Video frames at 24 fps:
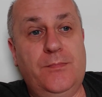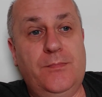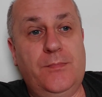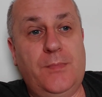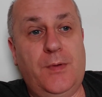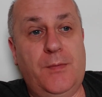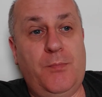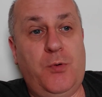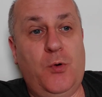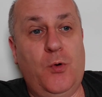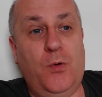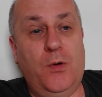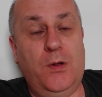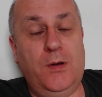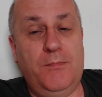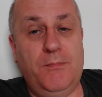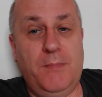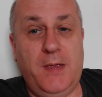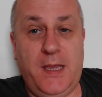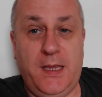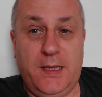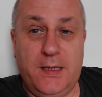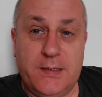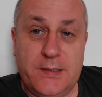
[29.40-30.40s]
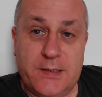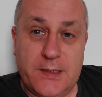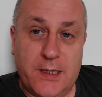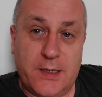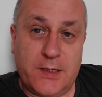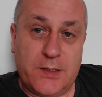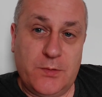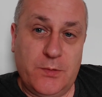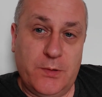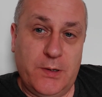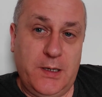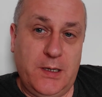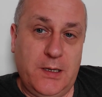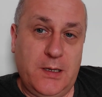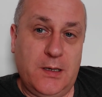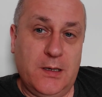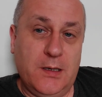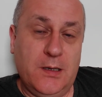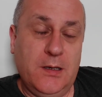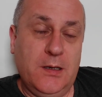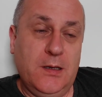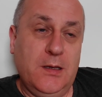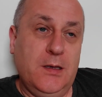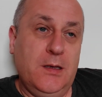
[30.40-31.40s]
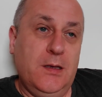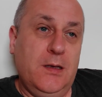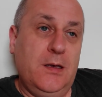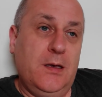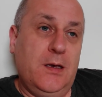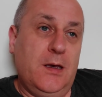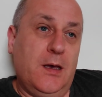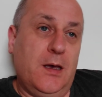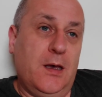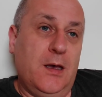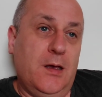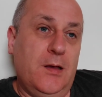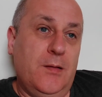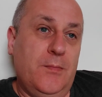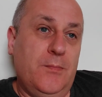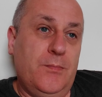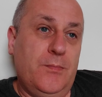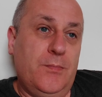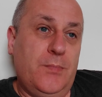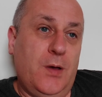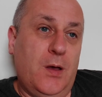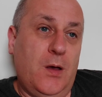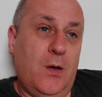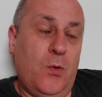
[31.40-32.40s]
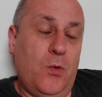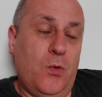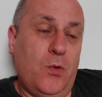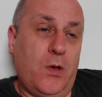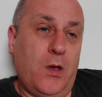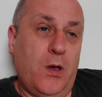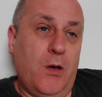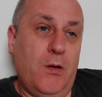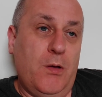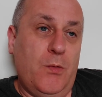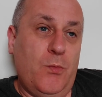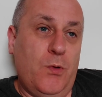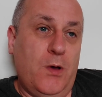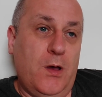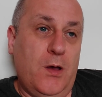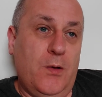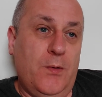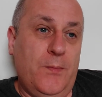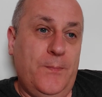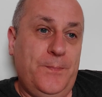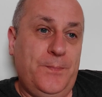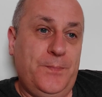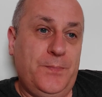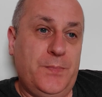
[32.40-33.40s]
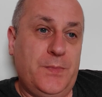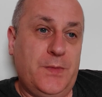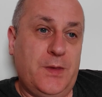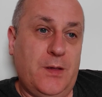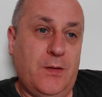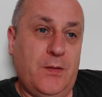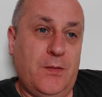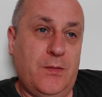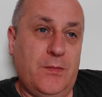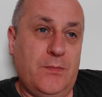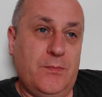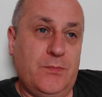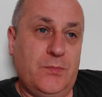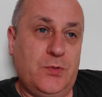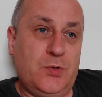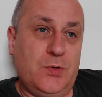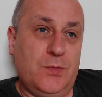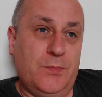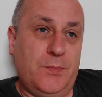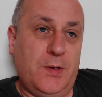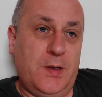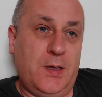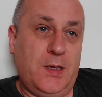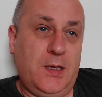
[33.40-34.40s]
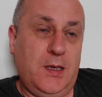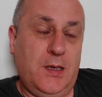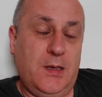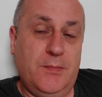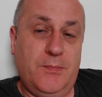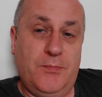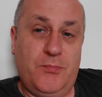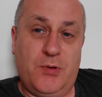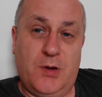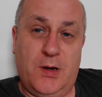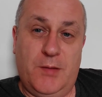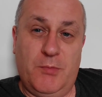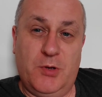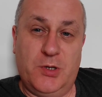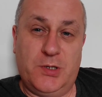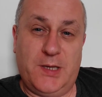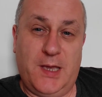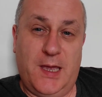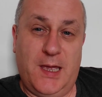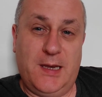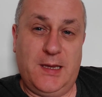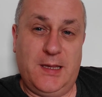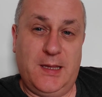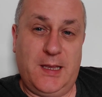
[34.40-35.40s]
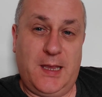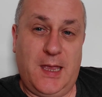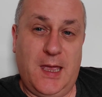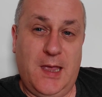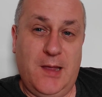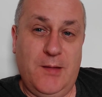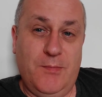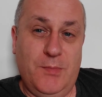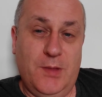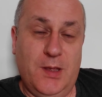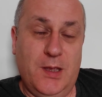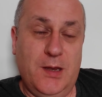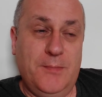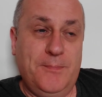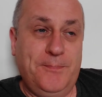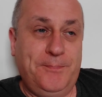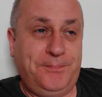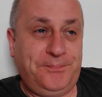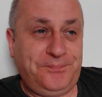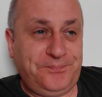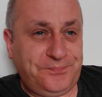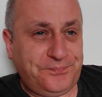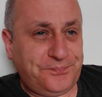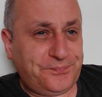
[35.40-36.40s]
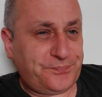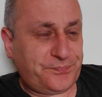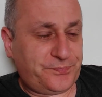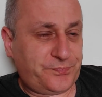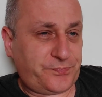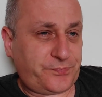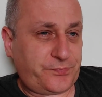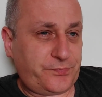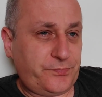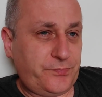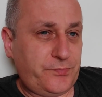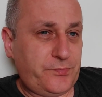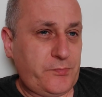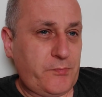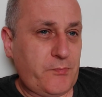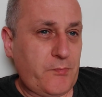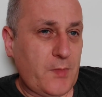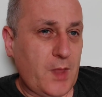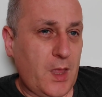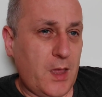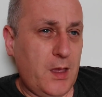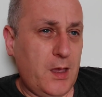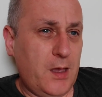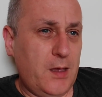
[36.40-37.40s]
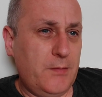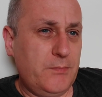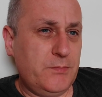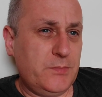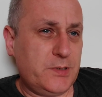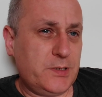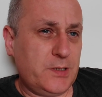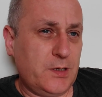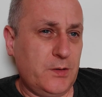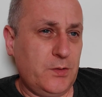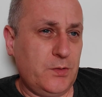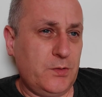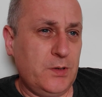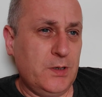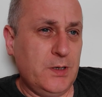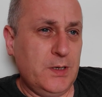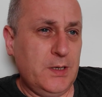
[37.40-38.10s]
important meetings next week, um, but all going well. Should be pretty much ahead of the game then. Um, so,